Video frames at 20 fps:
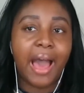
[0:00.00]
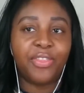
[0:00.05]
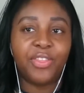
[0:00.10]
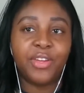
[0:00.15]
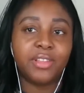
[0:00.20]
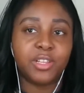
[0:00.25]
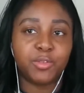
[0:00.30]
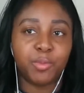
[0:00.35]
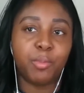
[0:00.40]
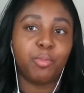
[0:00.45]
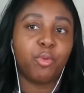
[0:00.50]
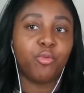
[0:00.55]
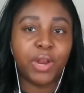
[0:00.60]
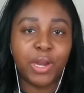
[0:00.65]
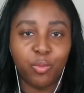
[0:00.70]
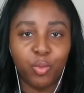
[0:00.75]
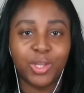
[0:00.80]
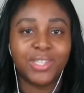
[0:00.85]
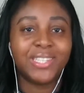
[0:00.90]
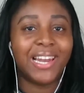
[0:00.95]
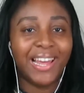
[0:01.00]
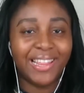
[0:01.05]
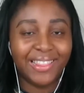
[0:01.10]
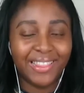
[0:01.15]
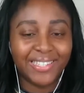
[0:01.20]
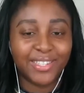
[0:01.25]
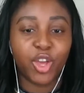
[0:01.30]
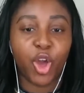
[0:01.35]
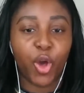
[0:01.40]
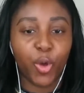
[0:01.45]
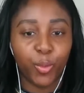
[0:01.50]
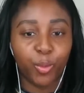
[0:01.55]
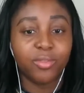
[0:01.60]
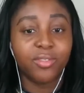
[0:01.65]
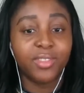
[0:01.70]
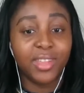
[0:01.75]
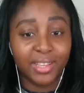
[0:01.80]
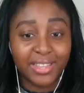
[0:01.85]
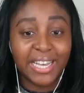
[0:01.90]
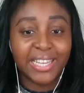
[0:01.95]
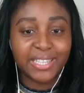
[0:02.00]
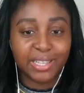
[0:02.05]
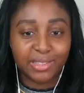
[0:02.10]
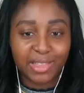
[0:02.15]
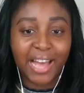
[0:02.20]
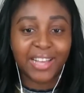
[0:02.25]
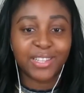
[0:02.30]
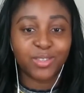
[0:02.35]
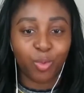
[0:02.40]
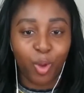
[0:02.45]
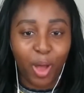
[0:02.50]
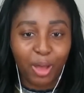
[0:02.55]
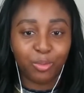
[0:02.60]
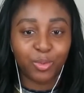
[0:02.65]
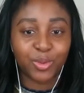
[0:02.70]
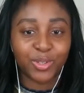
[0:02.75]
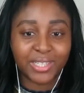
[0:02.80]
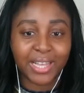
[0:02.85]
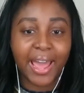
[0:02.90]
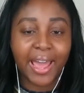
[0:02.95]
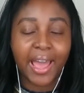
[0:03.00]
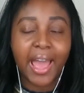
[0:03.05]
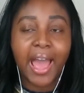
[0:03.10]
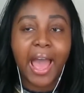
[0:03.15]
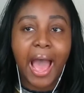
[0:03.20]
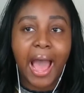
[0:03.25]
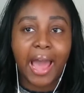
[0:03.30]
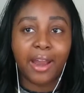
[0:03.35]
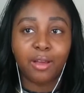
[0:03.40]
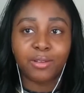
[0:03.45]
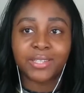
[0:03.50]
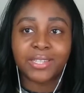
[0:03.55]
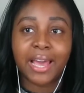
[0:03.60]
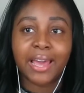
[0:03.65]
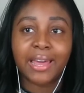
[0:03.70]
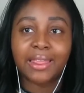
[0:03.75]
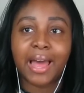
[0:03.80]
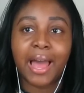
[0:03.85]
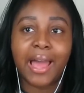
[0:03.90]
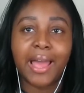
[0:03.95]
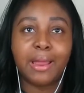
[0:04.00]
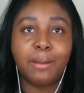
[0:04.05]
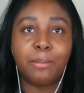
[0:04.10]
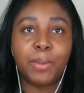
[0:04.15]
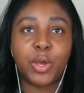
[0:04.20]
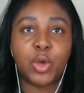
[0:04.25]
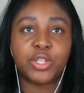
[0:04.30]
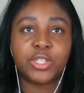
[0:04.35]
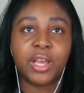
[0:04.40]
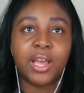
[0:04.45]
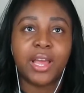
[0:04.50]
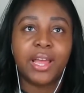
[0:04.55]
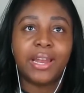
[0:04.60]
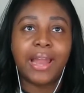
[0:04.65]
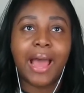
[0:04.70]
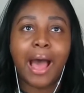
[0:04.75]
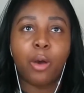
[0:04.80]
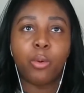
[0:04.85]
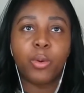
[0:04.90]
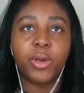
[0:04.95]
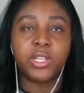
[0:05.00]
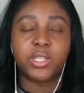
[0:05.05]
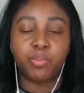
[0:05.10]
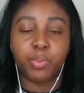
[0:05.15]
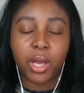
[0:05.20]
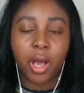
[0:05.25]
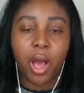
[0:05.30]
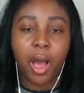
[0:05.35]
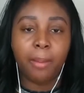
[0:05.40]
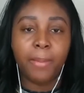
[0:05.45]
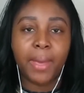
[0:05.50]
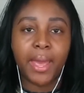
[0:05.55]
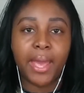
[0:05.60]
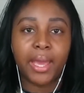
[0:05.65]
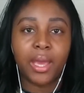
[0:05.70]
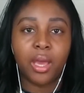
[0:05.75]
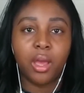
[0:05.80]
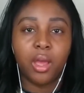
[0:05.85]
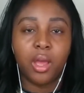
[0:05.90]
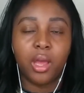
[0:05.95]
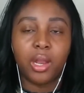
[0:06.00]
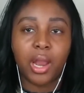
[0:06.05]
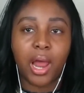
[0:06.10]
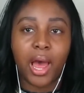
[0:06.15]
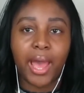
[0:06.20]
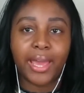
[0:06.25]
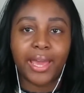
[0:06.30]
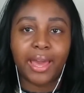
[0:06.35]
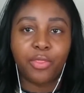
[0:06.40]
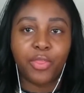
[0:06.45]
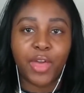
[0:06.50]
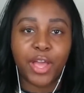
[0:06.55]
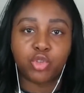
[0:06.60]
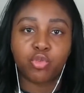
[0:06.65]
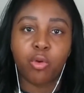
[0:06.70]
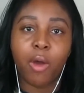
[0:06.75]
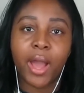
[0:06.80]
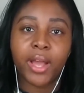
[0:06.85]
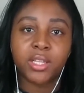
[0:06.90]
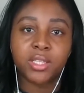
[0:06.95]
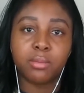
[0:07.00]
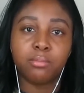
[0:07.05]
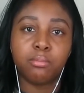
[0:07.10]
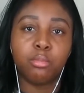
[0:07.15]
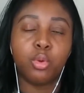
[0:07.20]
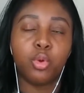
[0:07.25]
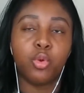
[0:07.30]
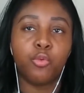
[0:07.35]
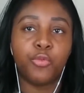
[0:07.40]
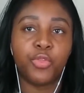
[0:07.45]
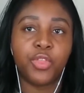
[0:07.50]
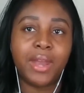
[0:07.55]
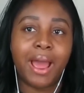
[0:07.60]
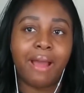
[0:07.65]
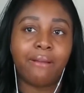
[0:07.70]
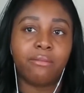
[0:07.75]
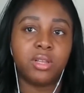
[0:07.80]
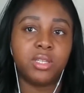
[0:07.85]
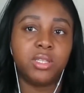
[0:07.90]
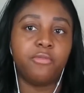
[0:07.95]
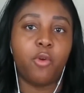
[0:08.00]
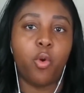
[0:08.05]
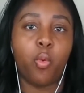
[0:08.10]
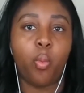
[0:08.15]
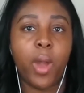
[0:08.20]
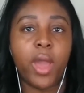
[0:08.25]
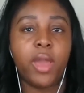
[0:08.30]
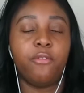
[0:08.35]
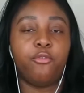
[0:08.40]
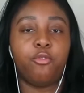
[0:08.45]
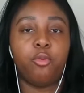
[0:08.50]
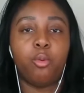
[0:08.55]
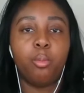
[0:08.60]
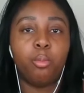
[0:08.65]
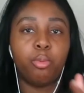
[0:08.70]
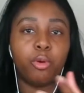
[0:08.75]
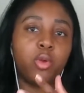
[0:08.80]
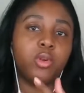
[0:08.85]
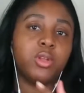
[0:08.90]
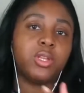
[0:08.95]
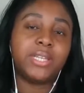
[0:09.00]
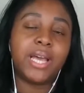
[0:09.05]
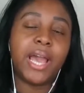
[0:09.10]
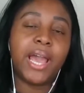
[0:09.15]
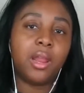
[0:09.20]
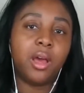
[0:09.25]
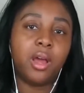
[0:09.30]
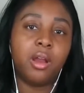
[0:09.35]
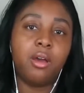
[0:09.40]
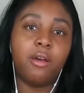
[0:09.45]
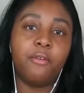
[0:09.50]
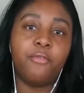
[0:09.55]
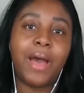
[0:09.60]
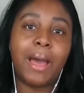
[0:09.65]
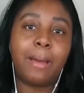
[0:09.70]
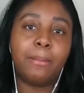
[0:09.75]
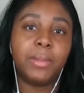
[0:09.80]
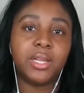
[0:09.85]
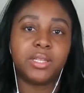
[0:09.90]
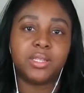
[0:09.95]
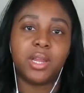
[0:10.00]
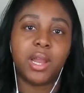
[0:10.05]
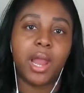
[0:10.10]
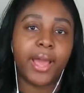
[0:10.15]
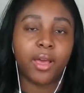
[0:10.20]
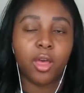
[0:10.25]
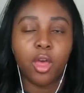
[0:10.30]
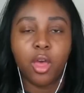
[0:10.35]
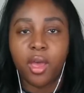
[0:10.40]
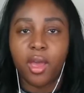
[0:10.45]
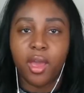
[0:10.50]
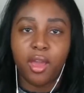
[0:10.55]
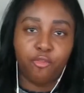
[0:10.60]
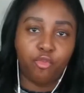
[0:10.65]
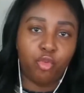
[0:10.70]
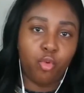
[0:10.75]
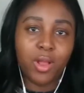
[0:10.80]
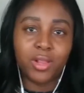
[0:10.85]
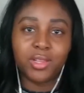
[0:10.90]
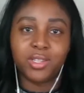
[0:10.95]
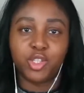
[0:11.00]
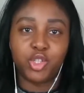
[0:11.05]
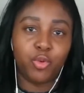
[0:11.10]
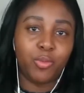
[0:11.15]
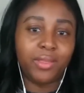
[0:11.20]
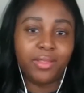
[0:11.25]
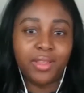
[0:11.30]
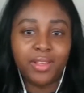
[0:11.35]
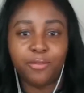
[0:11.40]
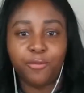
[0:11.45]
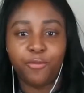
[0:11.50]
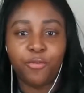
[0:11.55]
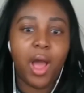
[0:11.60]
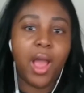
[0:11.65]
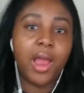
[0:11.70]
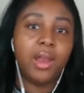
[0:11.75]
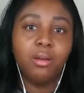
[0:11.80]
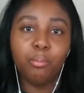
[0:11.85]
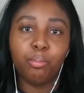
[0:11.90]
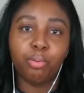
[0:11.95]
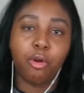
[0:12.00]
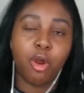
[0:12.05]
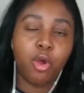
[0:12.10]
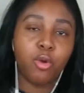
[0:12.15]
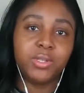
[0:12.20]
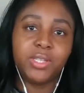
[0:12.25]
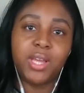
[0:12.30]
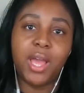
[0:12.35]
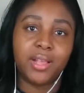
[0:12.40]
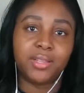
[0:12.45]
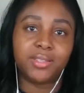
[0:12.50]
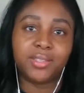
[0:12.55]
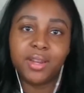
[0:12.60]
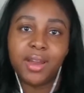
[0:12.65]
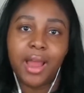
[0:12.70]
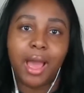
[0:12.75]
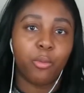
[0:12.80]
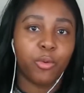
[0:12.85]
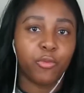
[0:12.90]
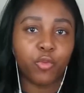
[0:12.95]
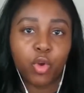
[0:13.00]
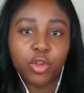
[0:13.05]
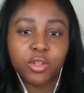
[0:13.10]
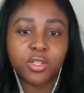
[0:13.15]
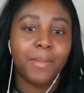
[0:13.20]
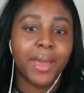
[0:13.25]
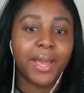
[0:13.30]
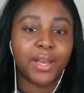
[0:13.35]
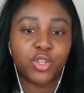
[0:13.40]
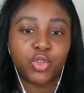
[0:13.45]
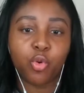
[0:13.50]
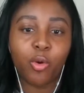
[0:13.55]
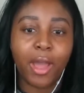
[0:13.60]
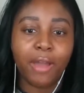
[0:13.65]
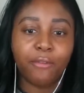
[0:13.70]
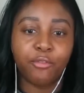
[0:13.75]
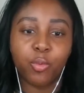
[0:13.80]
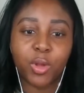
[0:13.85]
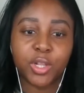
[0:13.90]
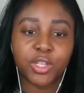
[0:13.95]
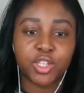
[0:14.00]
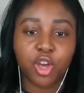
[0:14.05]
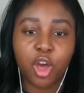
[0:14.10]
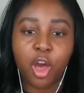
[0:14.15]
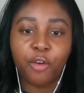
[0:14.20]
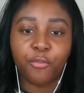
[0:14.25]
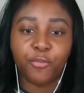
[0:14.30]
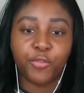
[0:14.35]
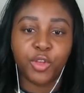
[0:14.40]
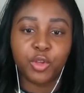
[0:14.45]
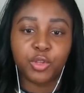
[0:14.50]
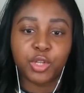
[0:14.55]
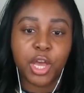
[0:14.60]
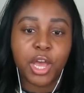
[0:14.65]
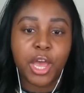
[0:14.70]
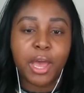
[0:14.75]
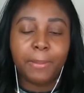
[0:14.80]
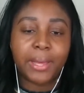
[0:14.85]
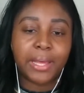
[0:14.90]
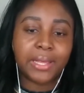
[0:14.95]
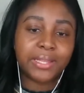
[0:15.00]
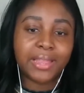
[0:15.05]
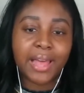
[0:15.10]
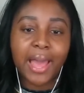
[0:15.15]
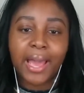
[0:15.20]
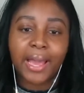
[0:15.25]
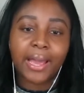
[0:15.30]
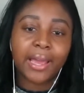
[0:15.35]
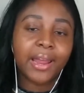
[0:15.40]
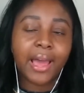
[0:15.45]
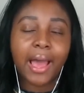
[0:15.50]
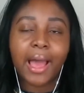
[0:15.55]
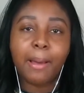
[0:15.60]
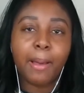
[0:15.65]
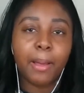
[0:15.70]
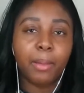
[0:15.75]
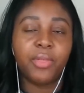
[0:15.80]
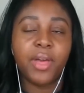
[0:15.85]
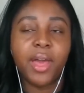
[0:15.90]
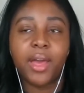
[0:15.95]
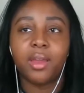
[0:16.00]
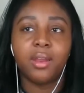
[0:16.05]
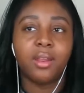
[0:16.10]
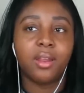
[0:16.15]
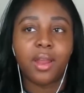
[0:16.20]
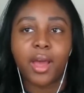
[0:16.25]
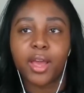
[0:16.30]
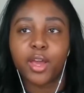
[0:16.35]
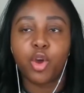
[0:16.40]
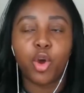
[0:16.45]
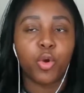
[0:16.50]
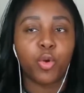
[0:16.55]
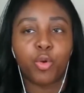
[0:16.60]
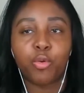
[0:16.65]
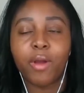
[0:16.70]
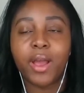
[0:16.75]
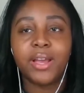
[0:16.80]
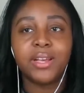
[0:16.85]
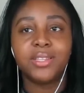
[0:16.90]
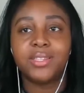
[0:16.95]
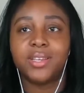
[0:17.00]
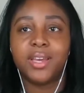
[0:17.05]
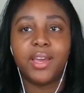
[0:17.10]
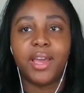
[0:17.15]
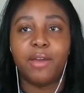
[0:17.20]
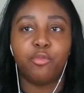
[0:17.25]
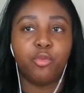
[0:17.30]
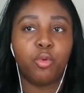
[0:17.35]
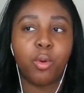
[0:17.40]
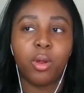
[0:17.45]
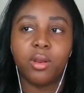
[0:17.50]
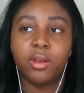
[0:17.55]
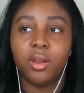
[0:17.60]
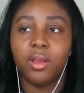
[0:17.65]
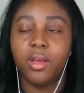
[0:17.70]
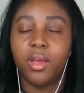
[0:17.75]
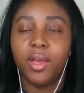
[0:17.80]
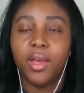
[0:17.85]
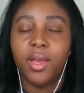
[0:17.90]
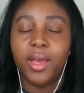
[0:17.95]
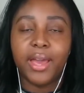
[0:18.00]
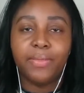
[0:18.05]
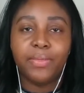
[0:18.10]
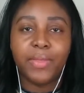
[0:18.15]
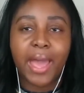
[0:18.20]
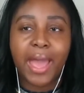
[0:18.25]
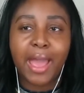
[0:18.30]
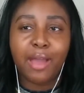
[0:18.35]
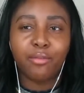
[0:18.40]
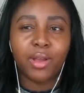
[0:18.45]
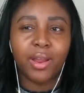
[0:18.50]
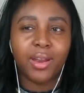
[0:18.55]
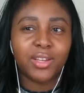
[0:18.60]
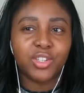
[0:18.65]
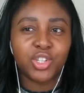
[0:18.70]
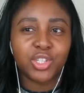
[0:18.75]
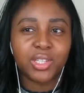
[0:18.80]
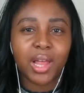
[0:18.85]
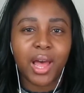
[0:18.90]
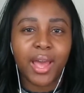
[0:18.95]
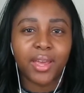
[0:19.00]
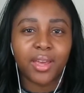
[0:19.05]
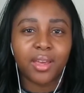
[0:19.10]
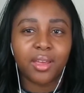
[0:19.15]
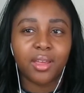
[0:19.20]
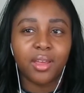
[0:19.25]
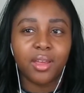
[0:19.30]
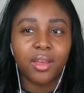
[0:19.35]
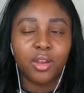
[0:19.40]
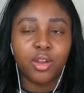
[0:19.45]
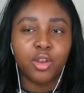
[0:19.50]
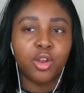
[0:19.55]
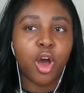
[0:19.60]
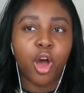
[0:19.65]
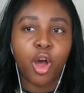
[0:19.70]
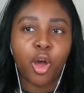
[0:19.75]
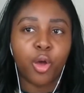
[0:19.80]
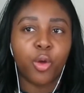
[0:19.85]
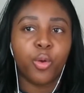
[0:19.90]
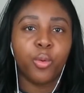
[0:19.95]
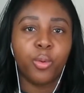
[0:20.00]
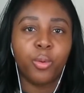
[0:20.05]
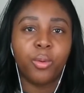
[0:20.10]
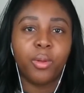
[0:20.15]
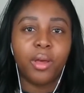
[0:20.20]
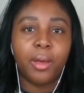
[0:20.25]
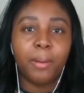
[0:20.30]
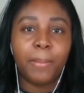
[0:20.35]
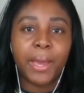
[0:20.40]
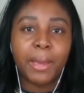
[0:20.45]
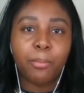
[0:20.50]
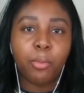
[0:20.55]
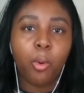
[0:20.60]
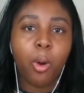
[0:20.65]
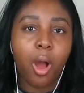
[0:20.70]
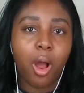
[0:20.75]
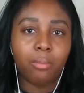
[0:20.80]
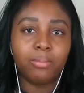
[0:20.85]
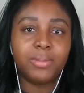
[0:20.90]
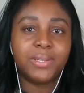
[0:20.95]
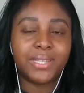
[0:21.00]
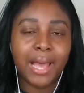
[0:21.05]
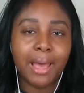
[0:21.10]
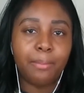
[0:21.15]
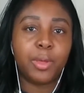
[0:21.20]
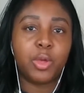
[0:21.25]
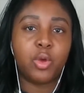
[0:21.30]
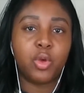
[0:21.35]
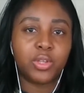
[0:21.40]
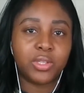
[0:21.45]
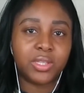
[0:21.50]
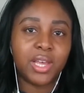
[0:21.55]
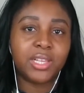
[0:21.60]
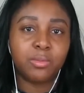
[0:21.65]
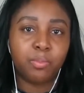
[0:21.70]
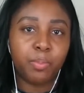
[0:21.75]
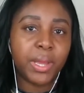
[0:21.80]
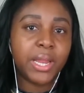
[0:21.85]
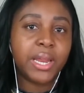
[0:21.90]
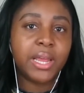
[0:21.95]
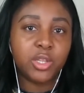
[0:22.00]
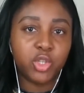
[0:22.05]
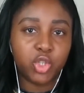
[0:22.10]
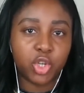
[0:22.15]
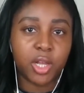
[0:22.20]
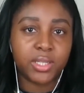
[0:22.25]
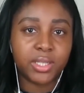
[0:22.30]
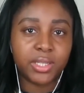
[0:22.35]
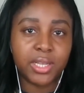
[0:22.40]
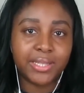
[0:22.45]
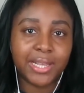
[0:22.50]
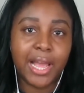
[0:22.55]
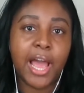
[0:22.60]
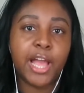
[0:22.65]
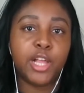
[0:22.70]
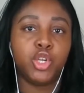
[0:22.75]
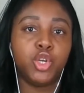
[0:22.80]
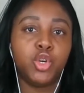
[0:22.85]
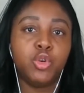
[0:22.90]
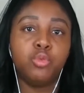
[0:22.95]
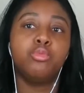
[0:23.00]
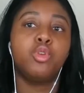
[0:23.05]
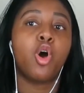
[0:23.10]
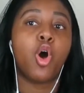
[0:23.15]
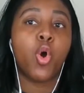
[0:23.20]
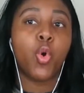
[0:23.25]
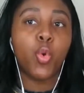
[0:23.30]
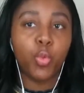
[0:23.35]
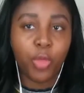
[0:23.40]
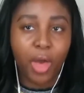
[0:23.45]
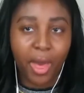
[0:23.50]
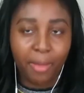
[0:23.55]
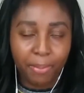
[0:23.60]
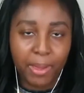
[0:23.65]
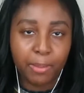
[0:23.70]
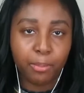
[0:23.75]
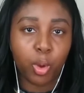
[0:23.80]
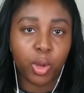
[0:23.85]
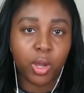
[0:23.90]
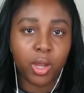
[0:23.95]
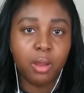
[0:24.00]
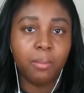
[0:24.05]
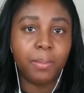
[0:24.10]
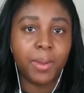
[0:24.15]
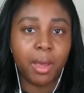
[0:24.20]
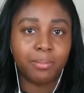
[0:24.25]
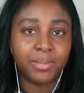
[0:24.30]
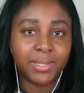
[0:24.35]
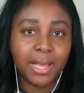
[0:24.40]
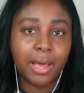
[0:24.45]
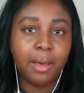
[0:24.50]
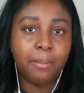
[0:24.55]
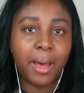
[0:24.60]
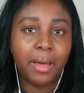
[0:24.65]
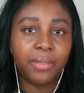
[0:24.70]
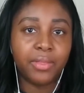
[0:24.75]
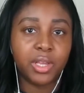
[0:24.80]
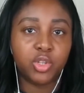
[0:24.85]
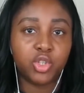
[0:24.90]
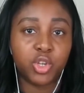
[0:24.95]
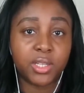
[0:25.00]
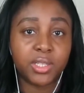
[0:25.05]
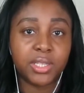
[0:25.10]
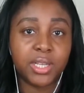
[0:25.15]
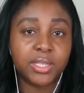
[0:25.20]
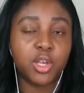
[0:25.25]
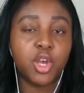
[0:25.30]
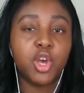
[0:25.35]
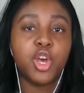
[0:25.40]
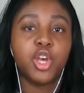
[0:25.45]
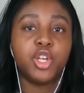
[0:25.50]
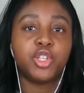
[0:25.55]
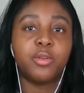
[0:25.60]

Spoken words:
I think these people really want to let this go. That is what I will say. And I'll say that because now it's becoming like they're trying to move the narrative away from Breonna Taylor and her family to like everyone's doing these violent protests, and now we've got to make sure everyone's curfewed because they're gonna like go crazy, everyone in the area. And it's just like, no, people are upset because there's been injustice, and you know that people are going to be upset about the injustice.